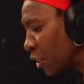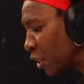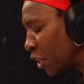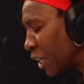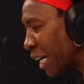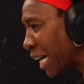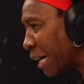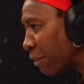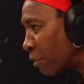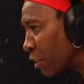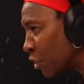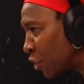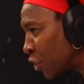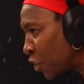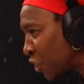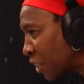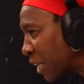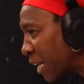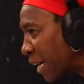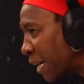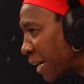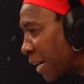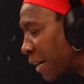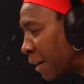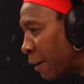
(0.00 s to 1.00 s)
the garage
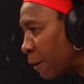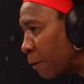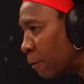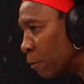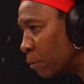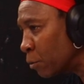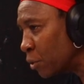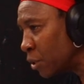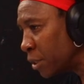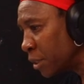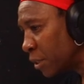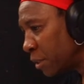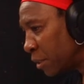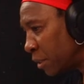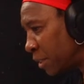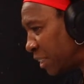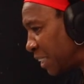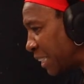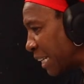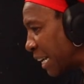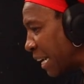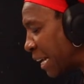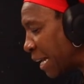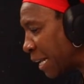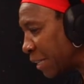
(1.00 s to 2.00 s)
sound,
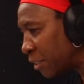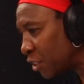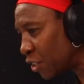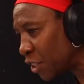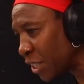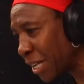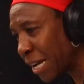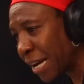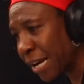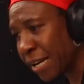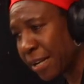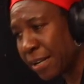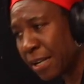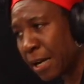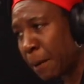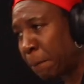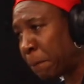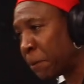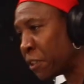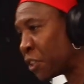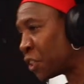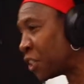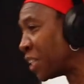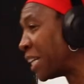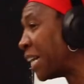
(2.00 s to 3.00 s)
dance, the Ayia
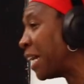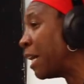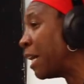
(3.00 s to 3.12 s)
Napa